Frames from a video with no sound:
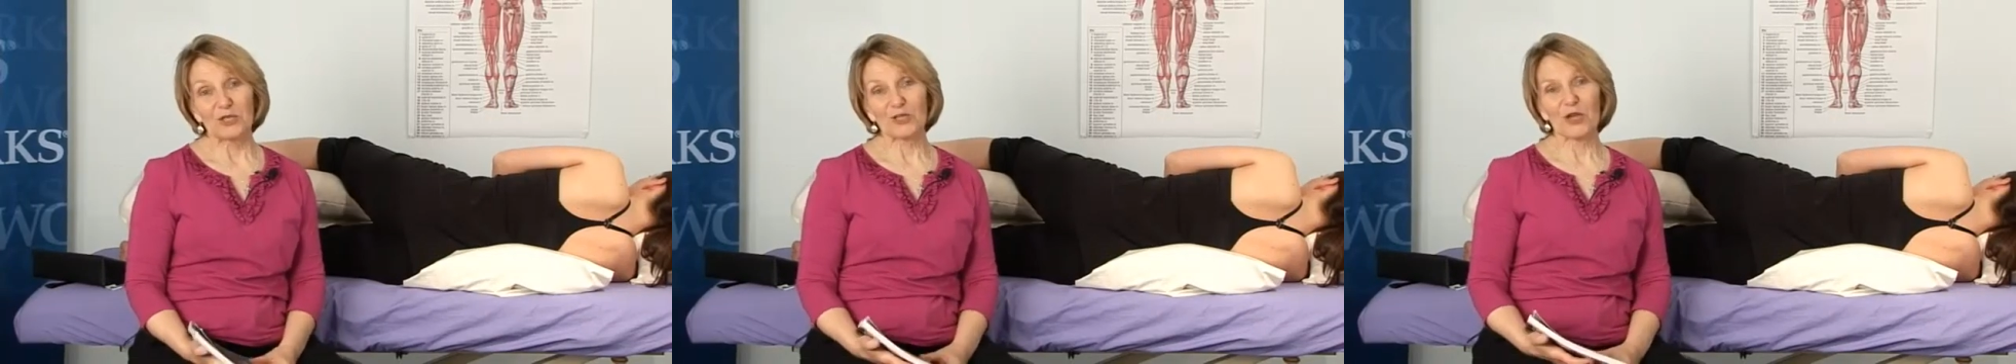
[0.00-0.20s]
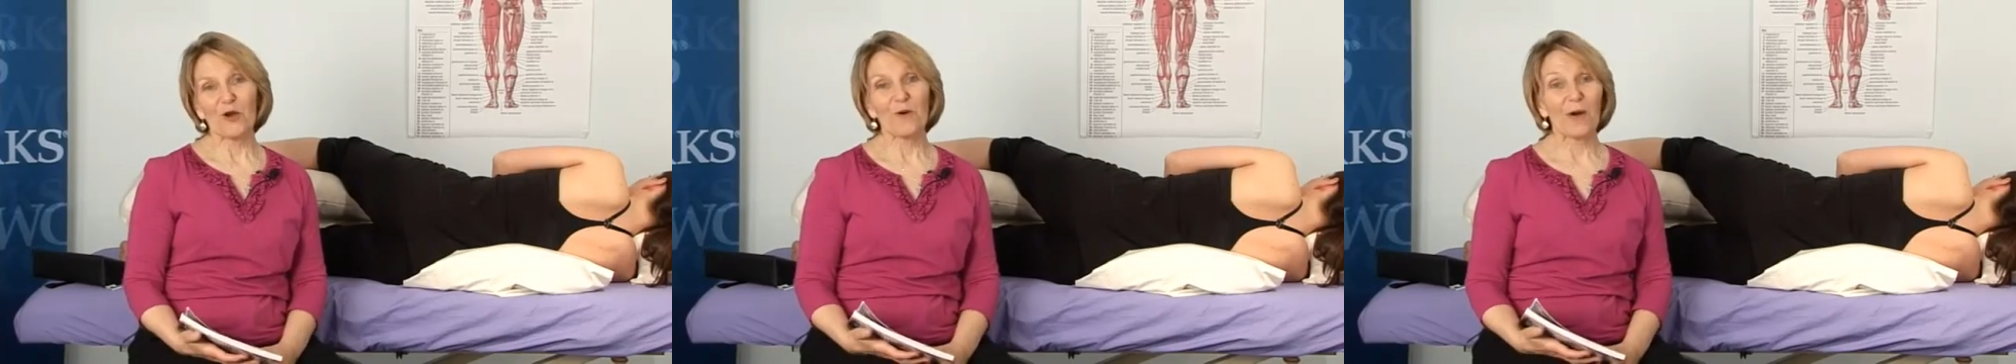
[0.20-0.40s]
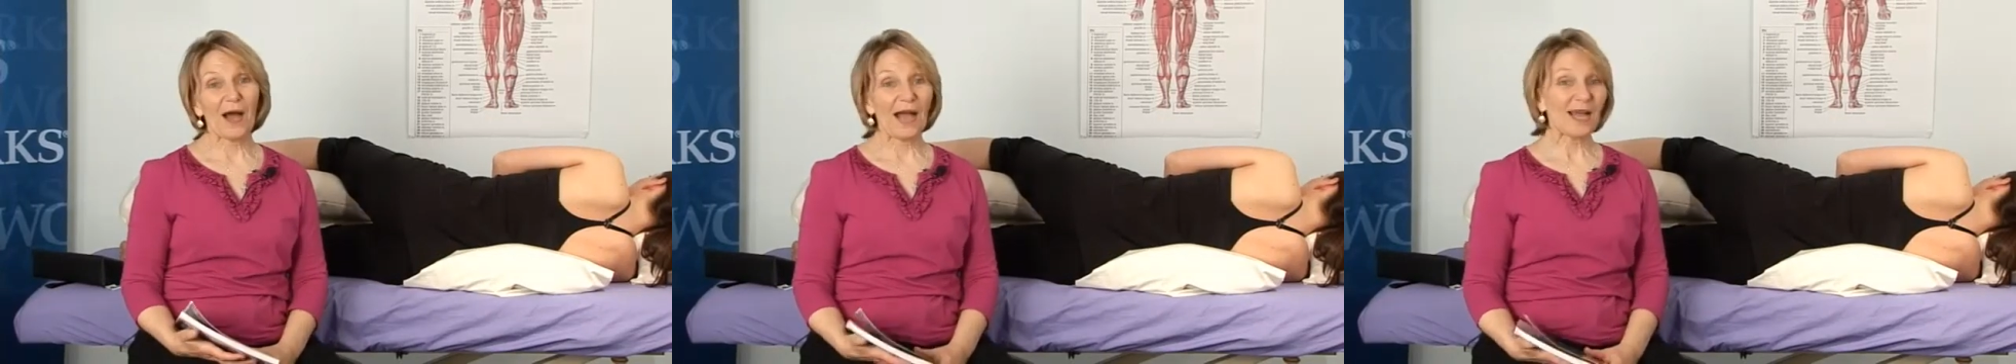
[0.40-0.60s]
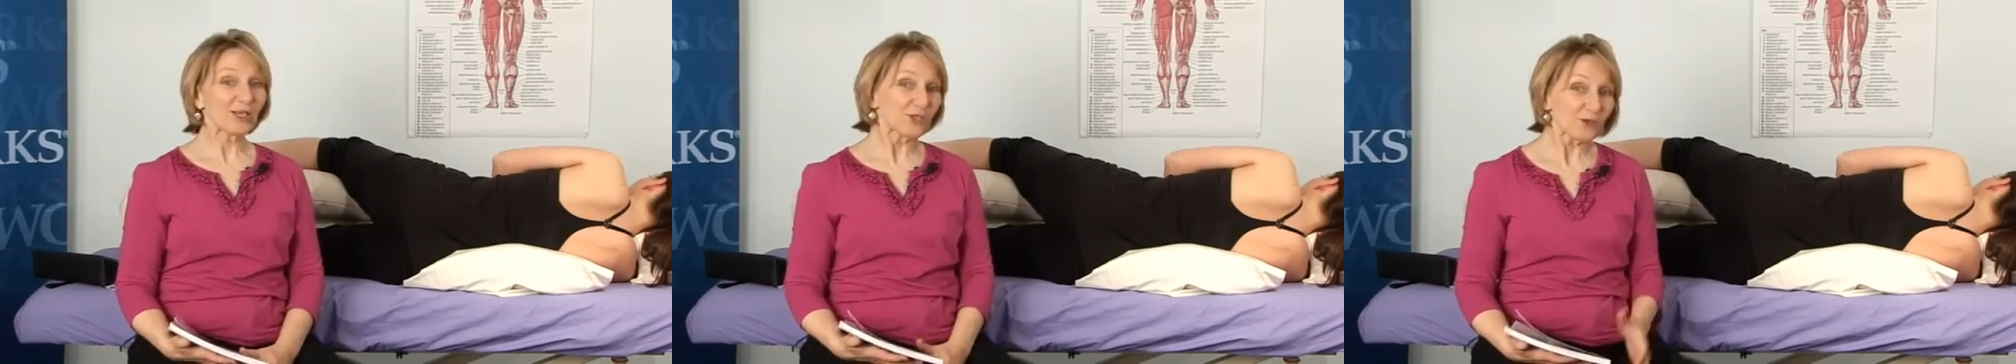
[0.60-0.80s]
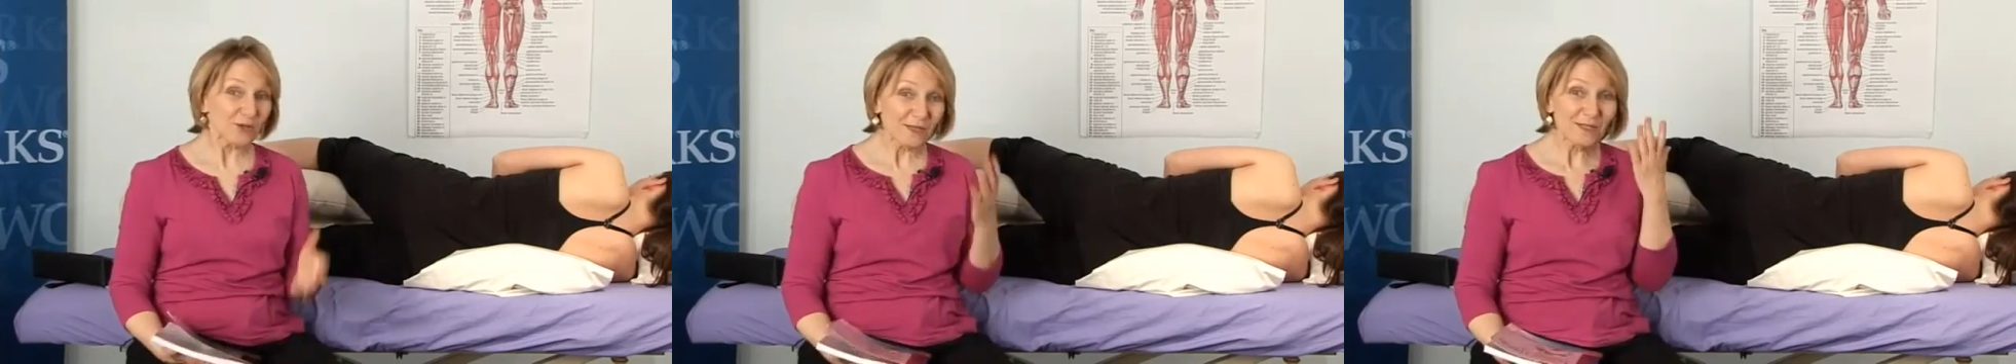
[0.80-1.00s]
So
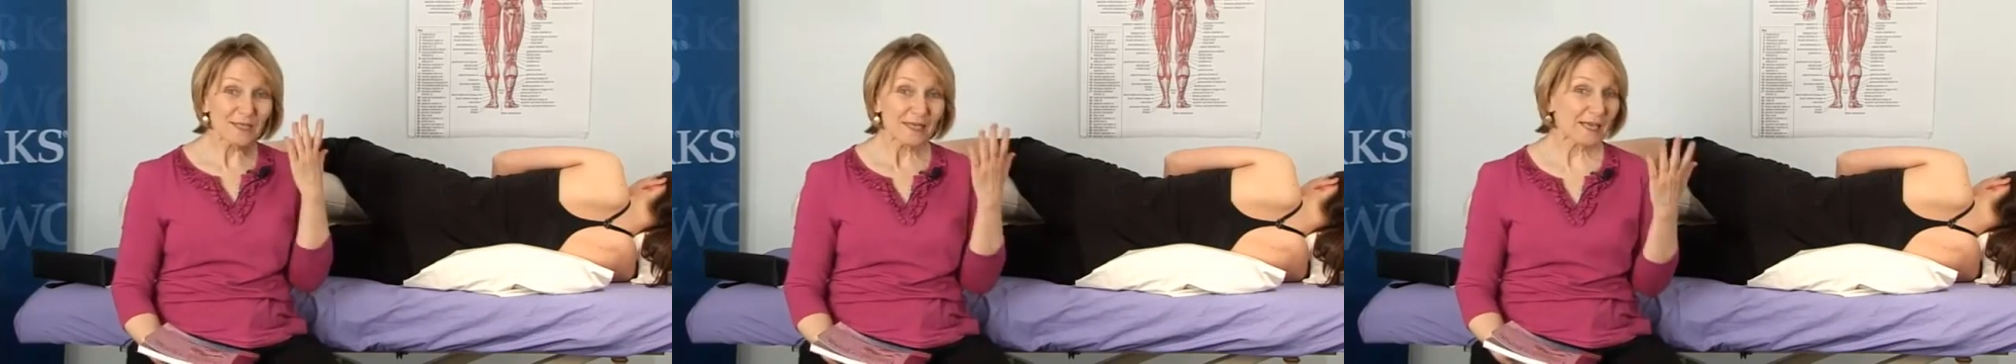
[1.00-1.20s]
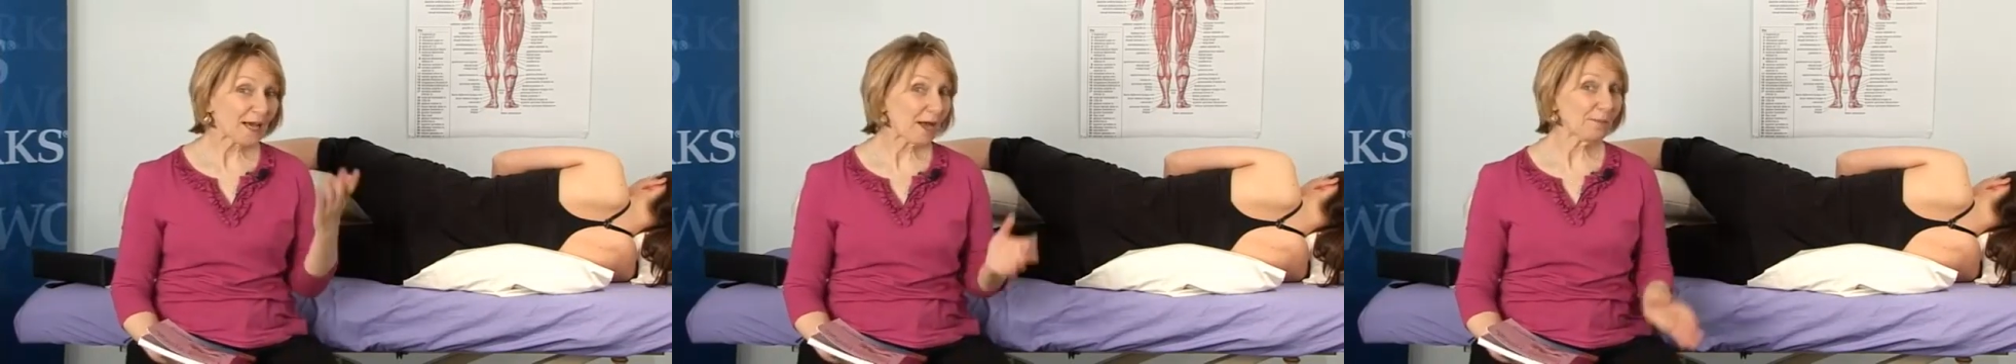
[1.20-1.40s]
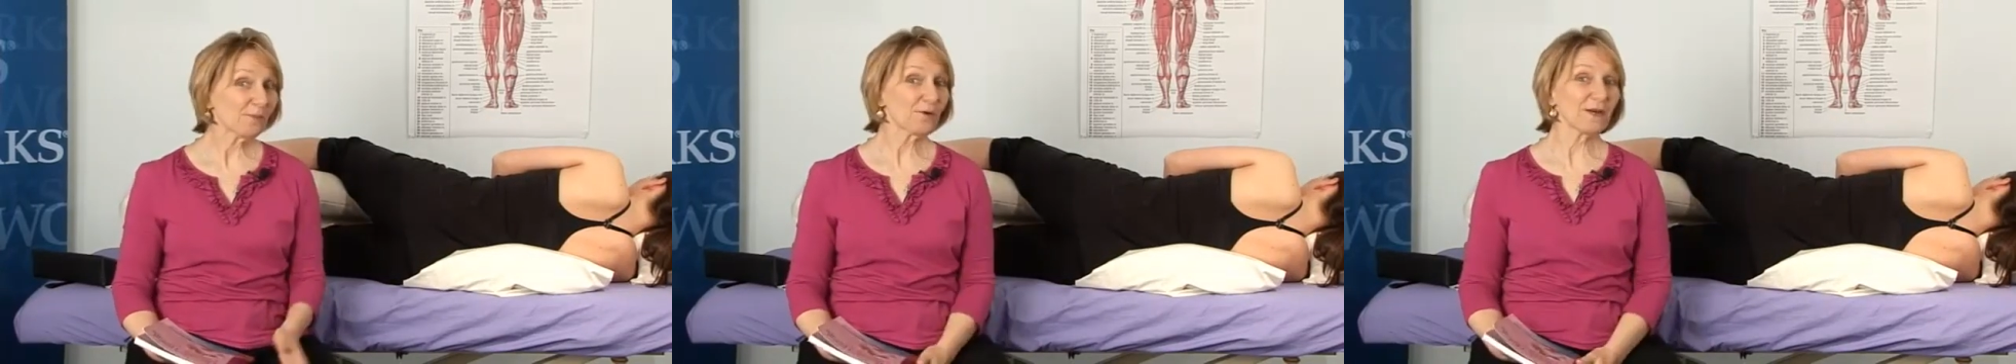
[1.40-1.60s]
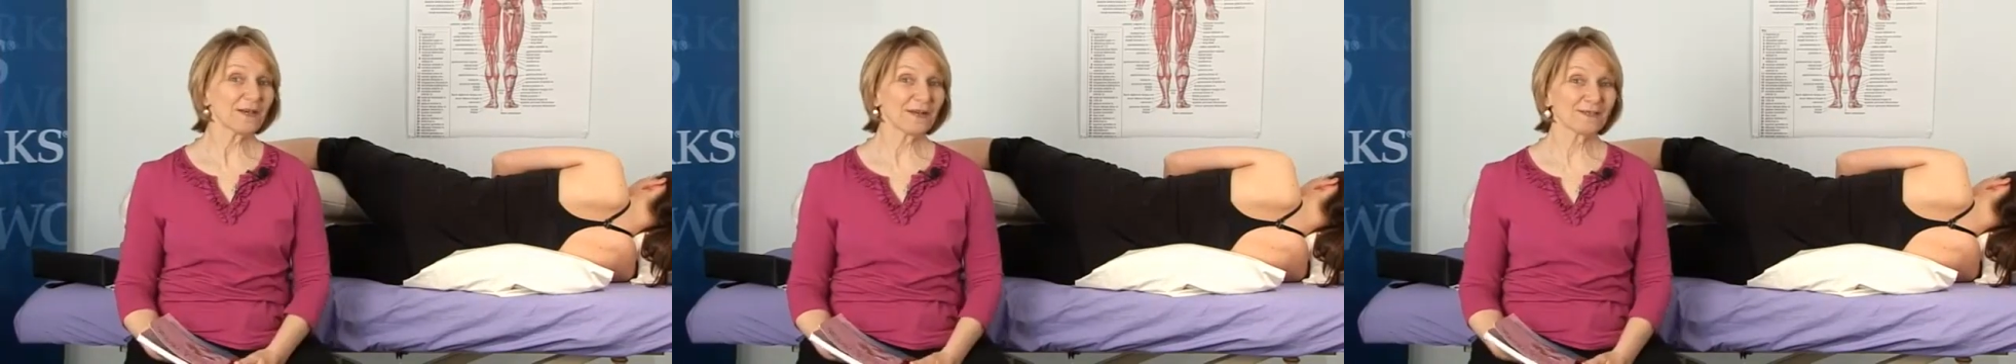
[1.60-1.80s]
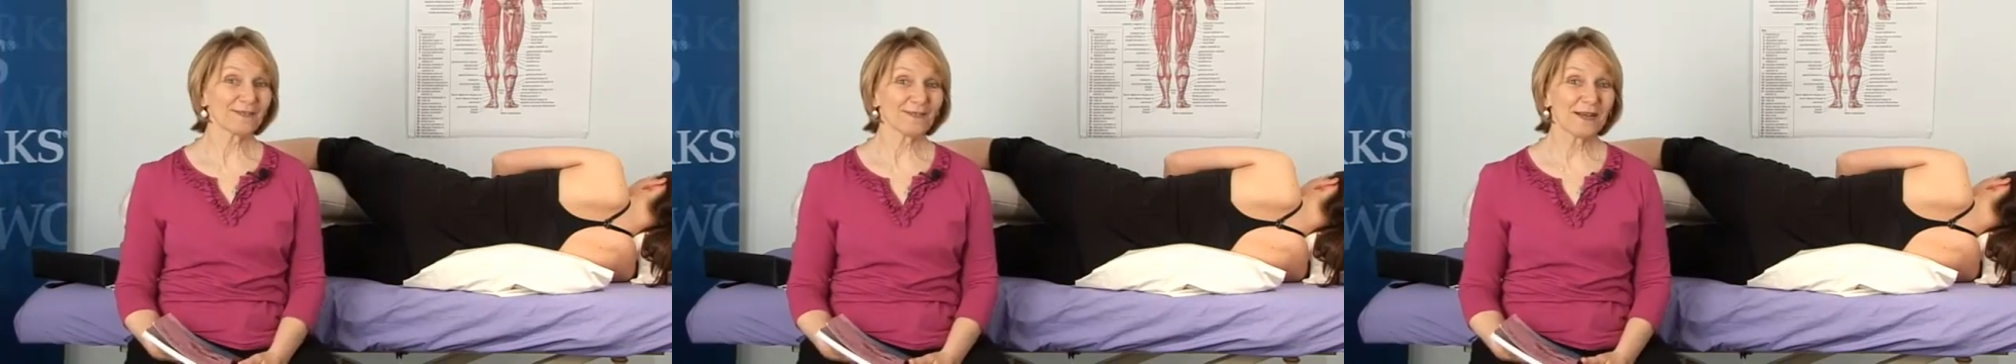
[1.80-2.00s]
as you can see, I'm
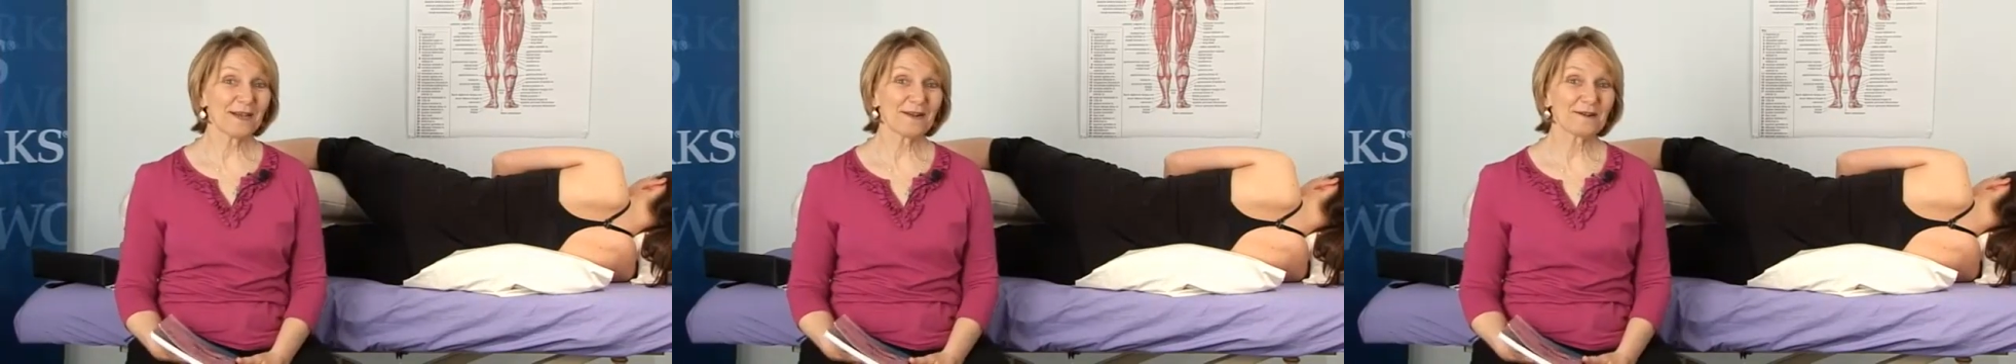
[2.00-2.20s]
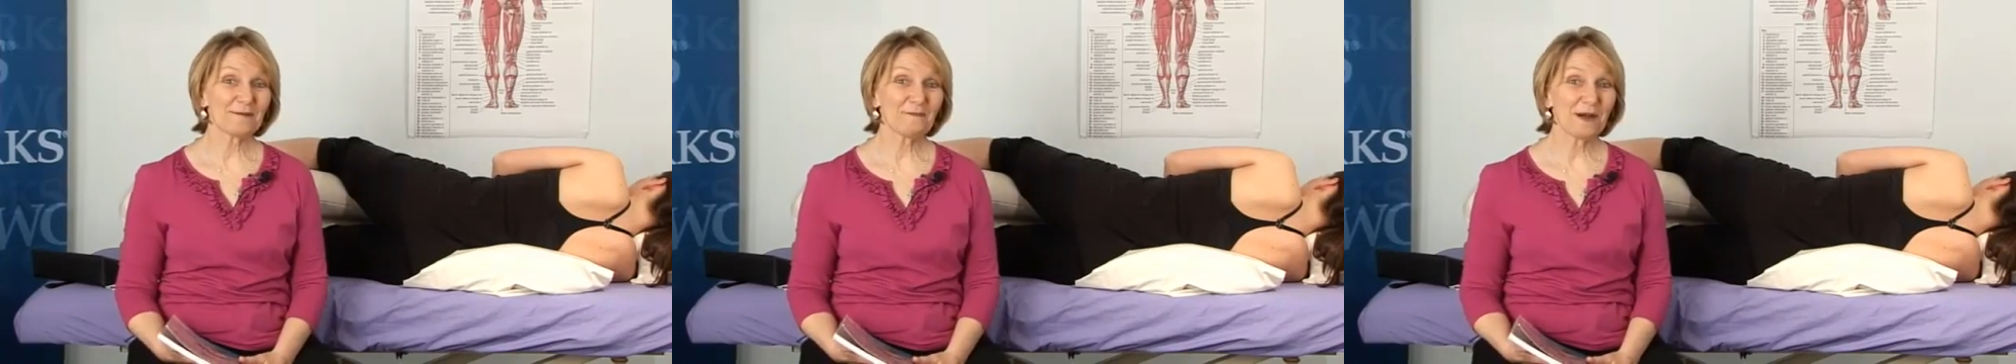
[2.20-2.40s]
pretty excited